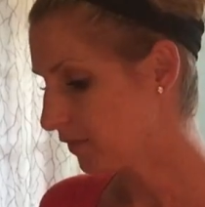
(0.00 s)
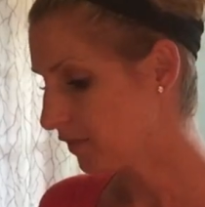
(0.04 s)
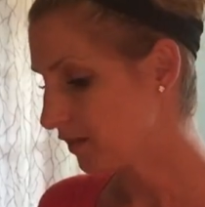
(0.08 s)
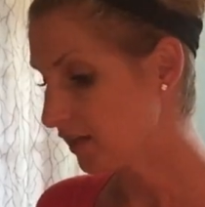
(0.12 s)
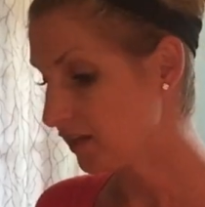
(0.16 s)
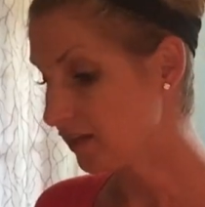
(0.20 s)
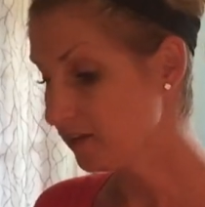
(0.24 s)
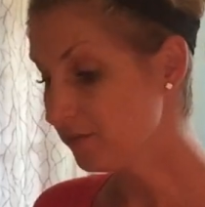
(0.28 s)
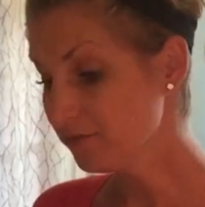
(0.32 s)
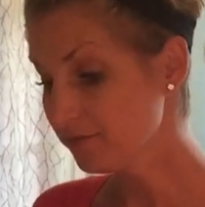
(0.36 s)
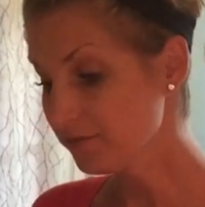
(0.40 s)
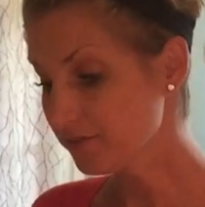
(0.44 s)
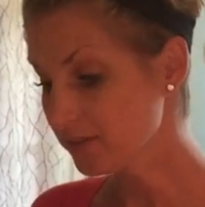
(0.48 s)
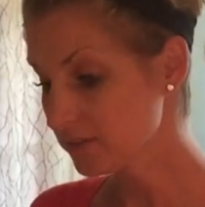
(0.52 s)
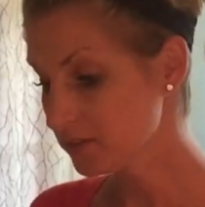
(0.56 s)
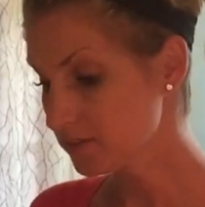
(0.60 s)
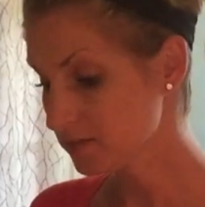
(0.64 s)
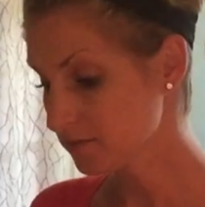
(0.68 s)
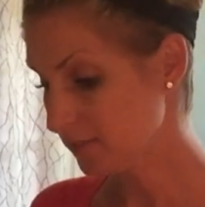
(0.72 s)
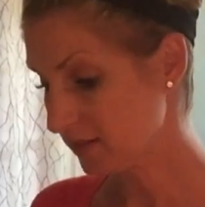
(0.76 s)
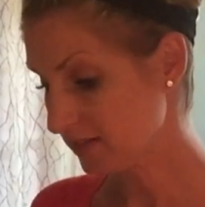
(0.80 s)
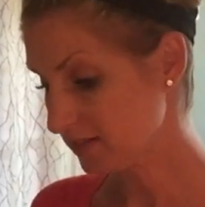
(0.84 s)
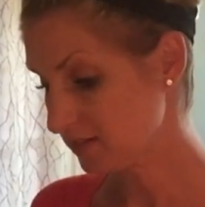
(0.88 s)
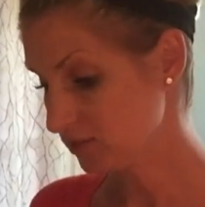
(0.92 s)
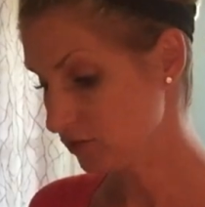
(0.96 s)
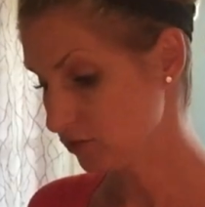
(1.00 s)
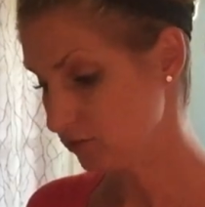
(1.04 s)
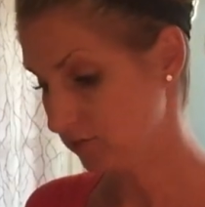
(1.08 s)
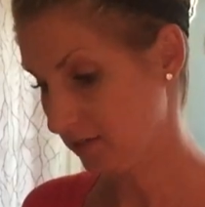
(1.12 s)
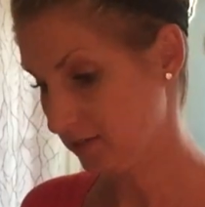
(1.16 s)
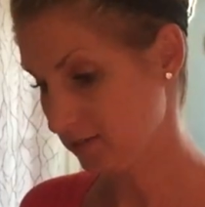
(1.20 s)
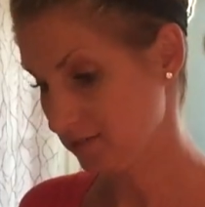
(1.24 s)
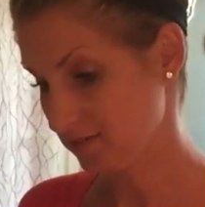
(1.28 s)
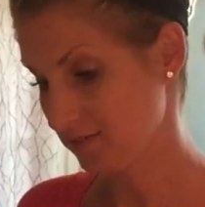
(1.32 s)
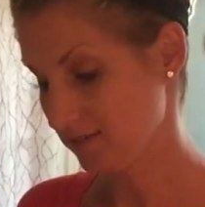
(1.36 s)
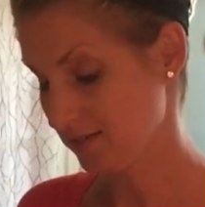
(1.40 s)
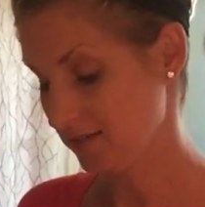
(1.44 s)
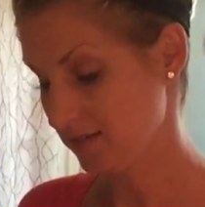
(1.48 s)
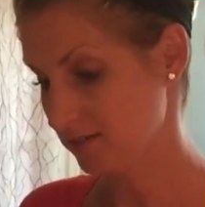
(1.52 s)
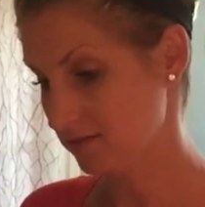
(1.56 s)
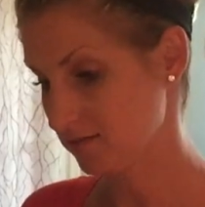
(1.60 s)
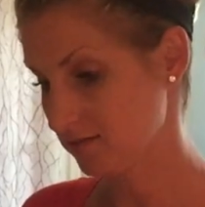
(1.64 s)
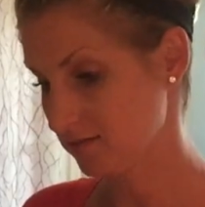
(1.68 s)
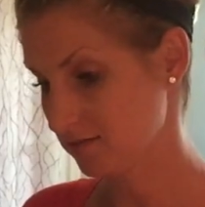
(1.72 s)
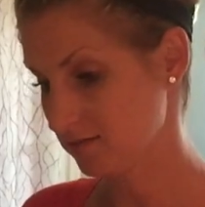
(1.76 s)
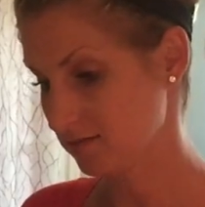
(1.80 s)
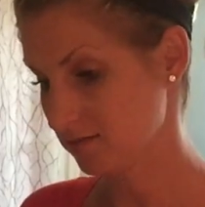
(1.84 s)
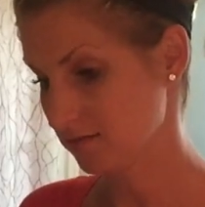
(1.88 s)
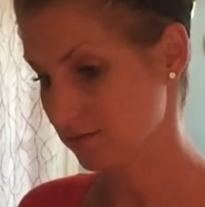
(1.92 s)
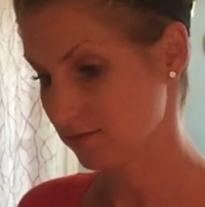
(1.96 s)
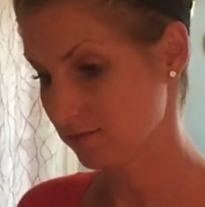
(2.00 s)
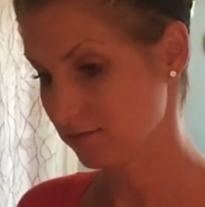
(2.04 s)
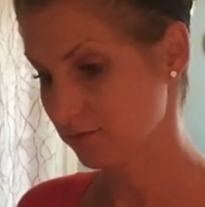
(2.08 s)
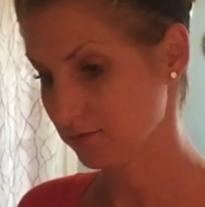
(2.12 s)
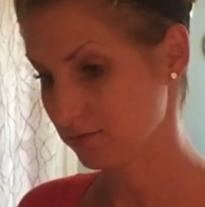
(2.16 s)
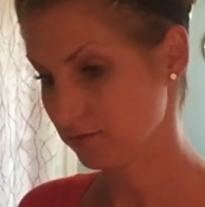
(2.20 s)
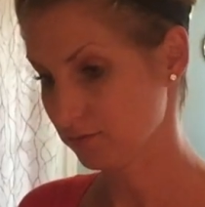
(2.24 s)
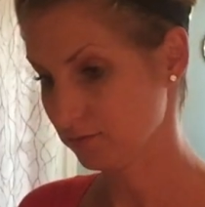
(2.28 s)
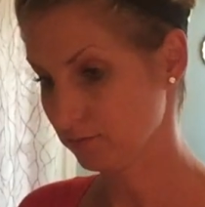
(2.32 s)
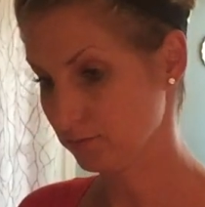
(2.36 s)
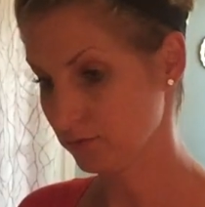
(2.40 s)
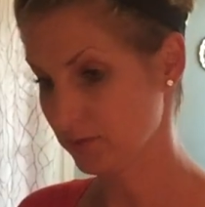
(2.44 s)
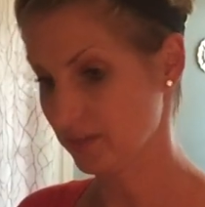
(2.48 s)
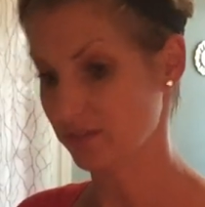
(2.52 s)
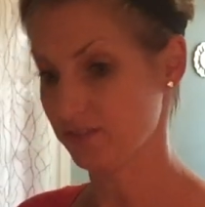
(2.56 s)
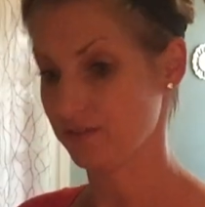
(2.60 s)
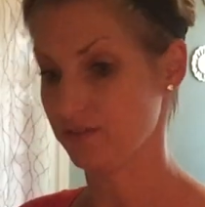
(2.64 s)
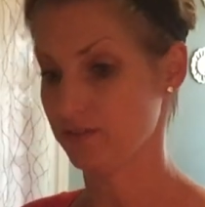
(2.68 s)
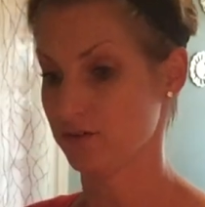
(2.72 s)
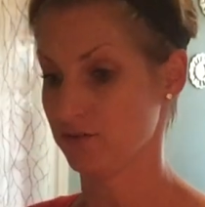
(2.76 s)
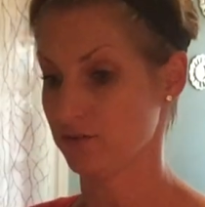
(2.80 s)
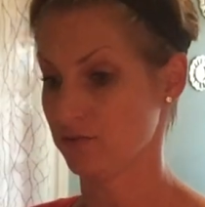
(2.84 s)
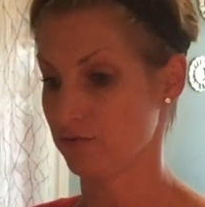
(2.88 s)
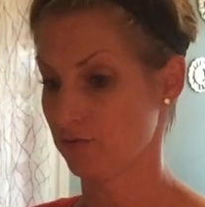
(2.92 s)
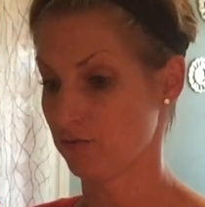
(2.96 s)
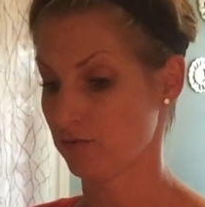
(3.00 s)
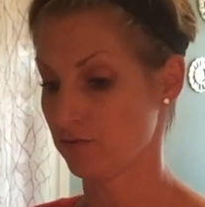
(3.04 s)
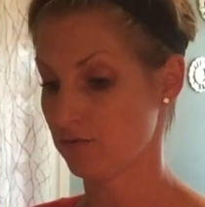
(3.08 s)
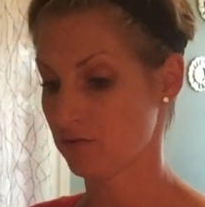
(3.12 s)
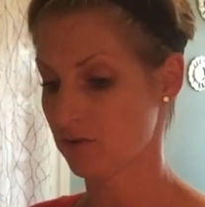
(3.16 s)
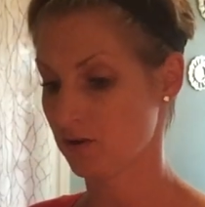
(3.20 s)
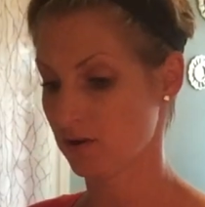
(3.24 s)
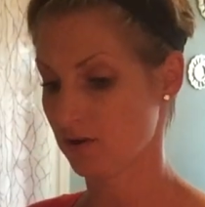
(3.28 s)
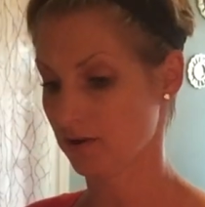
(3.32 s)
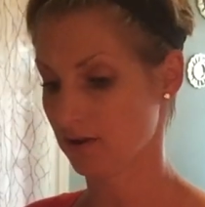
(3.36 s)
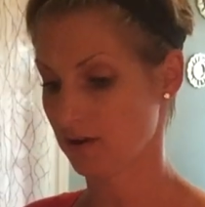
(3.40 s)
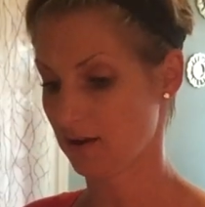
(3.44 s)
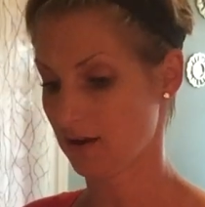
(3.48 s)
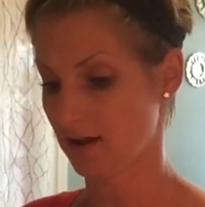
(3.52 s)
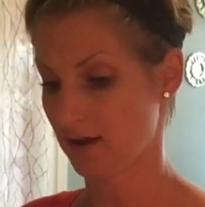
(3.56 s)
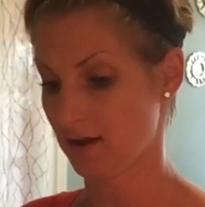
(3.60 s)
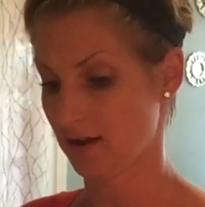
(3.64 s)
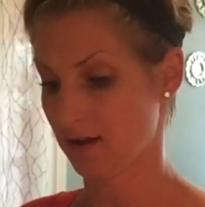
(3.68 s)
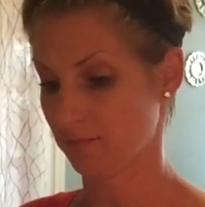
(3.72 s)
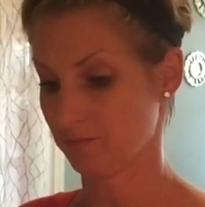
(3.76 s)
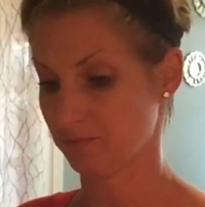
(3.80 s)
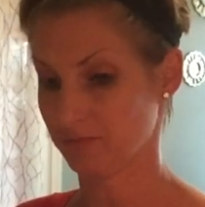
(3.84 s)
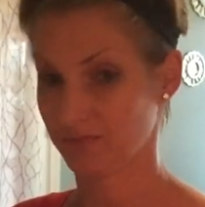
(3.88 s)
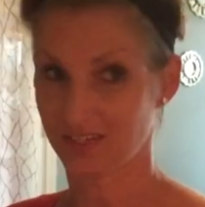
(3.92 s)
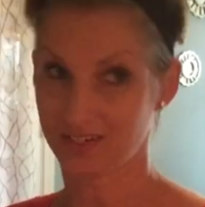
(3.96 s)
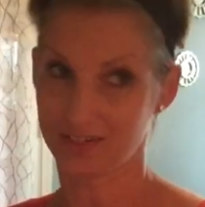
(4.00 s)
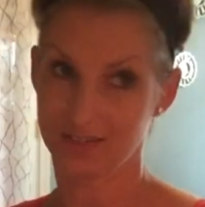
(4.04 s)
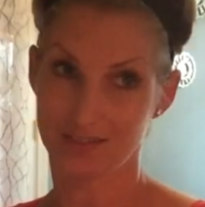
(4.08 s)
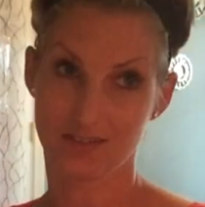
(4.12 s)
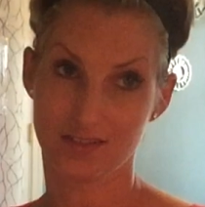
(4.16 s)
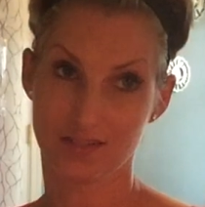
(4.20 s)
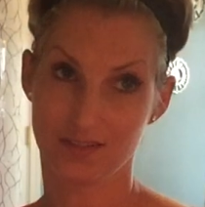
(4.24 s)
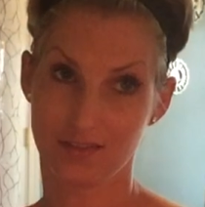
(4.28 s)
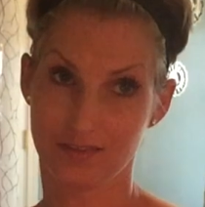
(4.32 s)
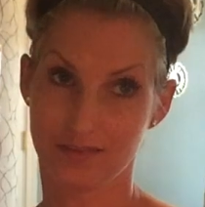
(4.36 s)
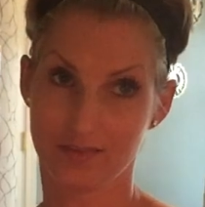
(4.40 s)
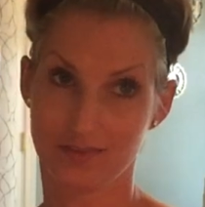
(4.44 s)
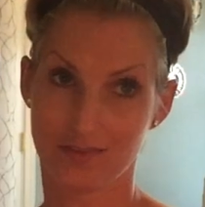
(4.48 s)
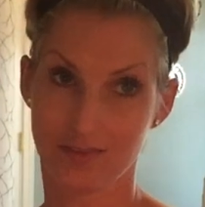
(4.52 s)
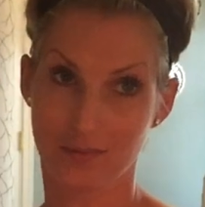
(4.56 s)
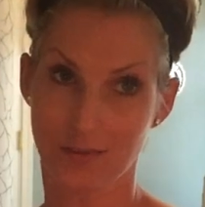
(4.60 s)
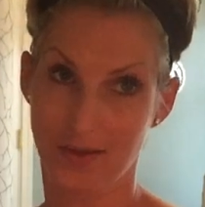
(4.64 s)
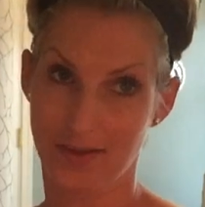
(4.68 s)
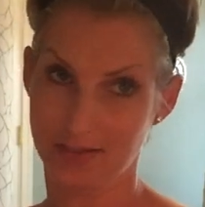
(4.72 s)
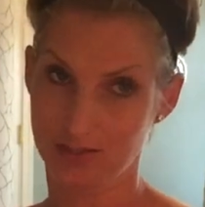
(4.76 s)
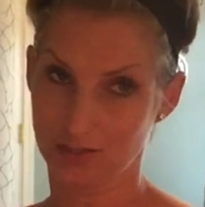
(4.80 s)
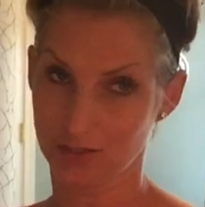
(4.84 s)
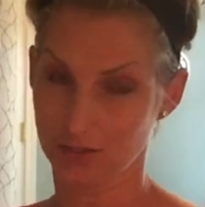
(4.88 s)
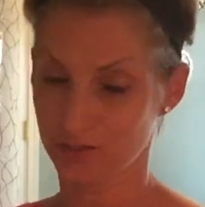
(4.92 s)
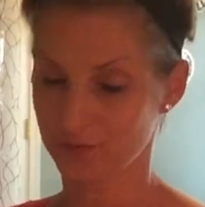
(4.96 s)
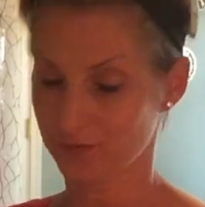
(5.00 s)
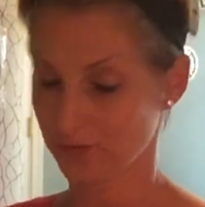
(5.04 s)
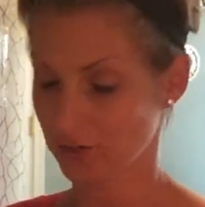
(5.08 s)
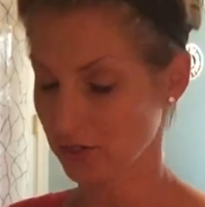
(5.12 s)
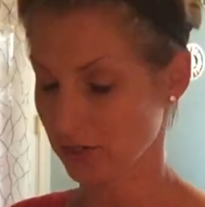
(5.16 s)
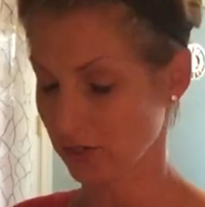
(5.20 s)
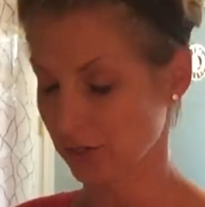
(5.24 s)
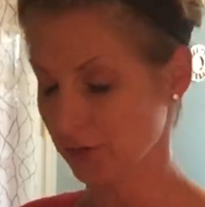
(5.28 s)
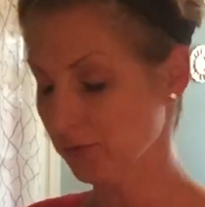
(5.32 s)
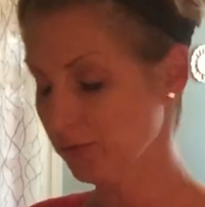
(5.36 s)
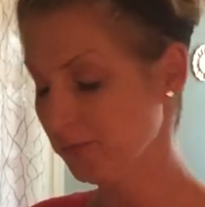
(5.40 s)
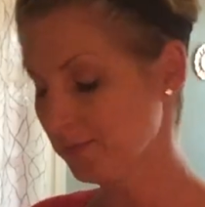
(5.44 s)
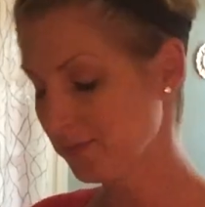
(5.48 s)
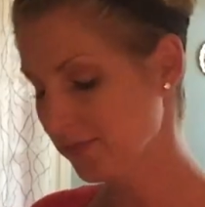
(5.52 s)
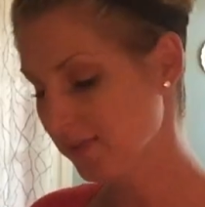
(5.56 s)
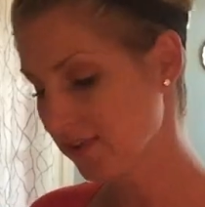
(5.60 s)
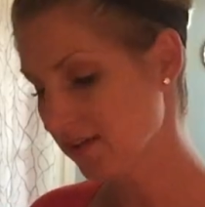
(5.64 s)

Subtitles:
If this message resonates with you, then it's the message for you.